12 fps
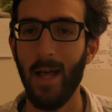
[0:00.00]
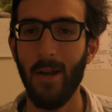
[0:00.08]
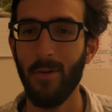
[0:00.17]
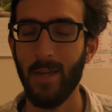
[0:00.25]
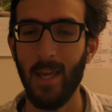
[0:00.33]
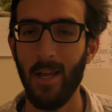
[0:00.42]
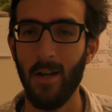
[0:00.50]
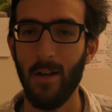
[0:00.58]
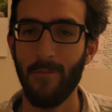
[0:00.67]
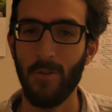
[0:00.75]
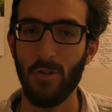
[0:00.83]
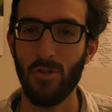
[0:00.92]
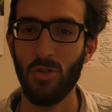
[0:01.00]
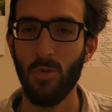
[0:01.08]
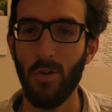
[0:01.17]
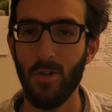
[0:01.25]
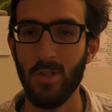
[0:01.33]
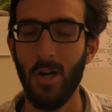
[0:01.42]
I don't care if you're
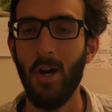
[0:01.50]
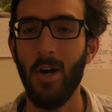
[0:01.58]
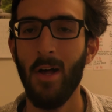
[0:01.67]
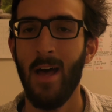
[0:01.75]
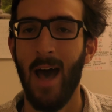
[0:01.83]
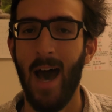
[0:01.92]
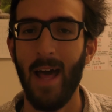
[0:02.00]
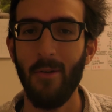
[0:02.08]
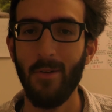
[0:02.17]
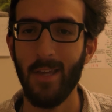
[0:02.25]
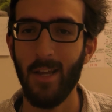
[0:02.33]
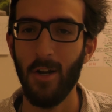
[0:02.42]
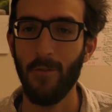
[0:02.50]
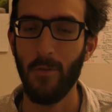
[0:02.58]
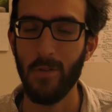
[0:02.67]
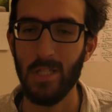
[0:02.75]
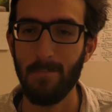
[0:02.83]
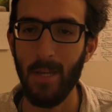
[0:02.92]
short or tall. I don't care if you
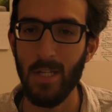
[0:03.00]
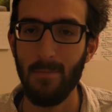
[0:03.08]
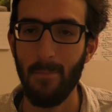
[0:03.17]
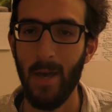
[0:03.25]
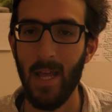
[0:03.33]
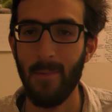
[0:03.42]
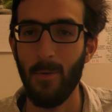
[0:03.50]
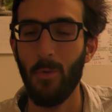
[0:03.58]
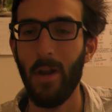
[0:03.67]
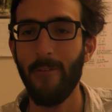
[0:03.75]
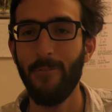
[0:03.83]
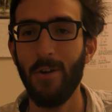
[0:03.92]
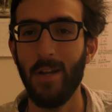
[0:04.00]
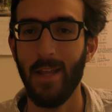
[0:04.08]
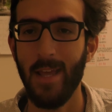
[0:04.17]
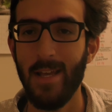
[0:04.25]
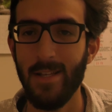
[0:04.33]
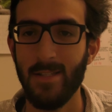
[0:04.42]
have speech impediment. Whatever it
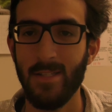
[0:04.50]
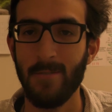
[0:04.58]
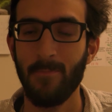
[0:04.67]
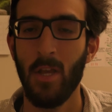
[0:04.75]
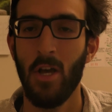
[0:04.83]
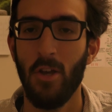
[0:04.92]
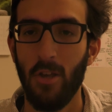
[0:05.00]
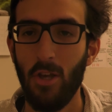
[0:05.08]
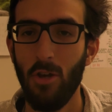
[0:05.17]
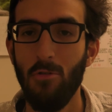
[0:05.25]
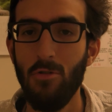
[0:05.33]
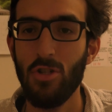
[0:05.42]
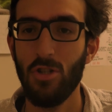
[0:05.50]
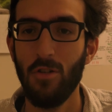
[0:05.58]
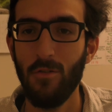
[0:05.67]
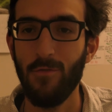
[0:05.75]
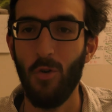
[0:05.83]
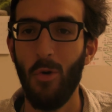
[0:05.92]
is, use
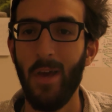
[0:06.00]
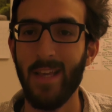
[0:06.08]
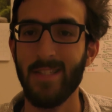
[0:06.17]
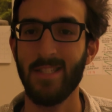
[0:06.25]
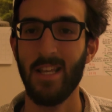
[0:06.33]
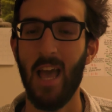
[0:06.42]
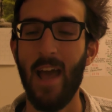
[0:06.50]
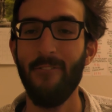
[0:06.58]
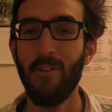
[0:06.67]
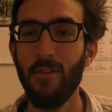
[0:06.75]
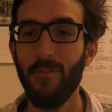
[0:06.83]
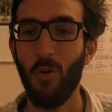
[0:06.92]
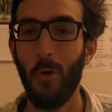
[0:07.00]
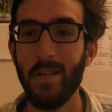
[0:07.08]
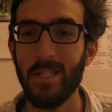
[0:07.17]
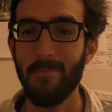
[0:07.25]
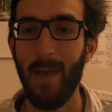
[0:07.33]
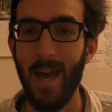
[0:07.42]
your voice. Every
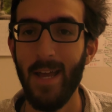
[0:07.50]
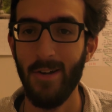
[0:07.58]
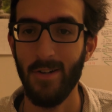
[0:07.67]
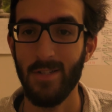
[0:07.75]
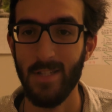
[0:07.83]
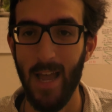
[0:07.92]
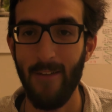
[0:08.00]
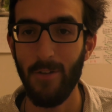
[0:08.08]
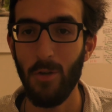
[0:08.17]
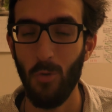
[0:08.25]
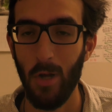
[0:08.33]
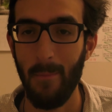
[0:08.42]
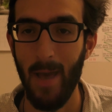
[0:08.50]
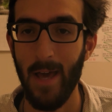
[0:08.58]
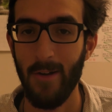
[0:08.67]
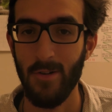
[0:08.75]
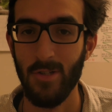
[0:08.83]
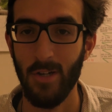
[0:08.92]
voice matters. Everyone
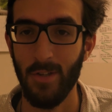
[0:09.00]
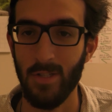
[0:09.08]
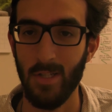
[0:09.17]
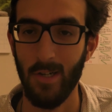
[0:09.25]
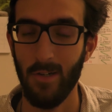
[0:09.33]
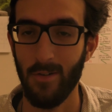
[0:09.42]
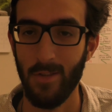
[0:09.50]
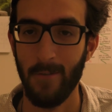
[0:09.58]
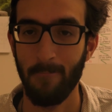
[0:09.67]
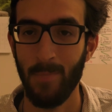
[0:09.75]
matters on this earth.